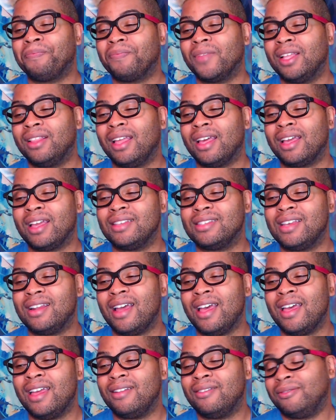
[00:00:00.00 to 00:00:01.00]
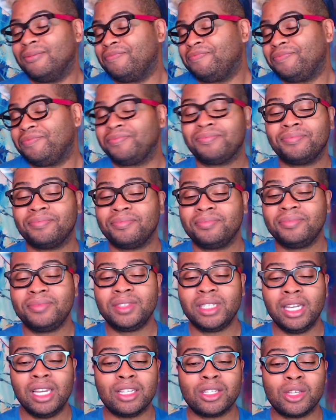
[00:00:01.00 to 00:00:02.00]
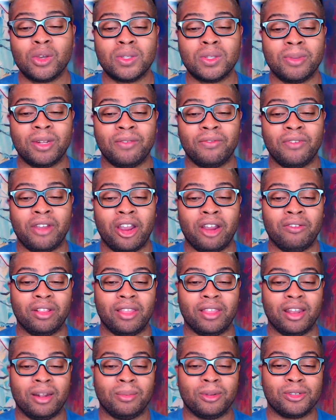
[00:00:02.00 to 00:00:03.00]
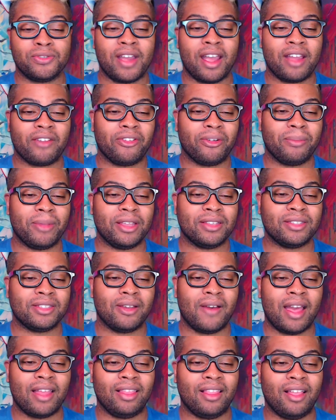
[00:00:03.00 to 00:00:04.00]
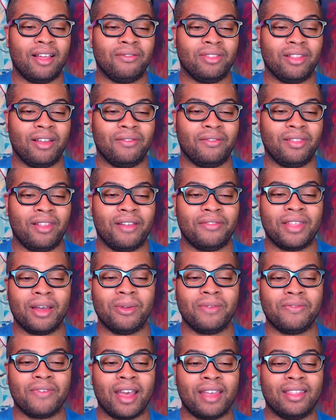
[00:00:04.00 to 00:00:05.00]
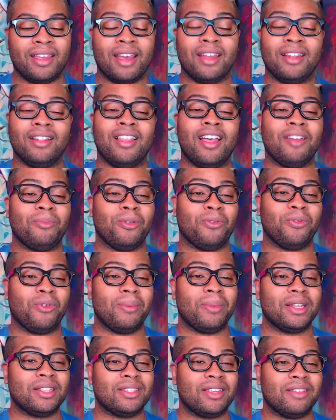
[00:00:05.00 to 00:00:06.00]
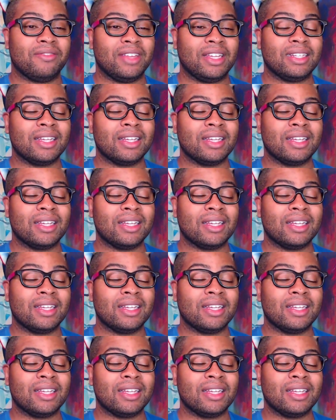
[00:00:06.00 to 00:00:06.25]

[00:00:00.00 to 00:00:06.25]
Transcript: And like I said, it's always been a very relatable track for me, so I love, love, love that we finally got a live performance of it.